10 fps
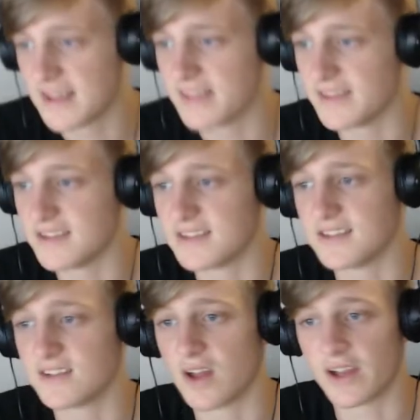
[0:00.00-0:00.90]
This
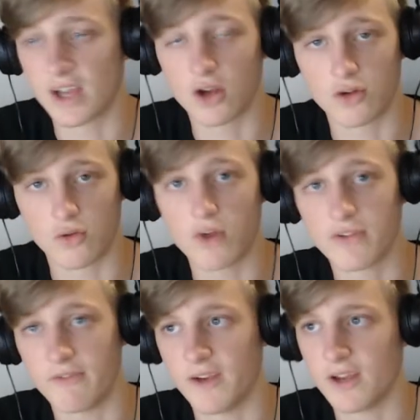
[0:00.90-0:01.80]
is like gross
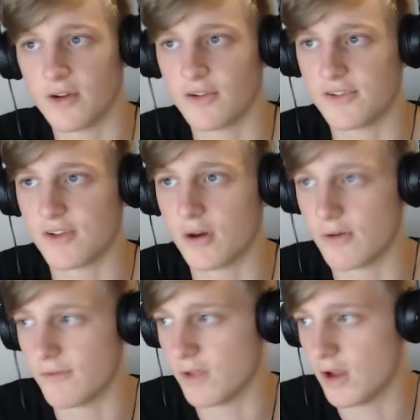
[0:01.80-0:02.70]
videos
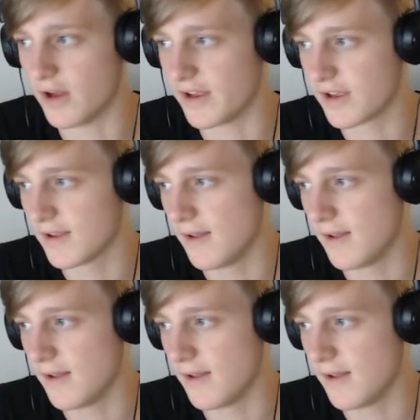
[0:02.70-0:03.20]
of like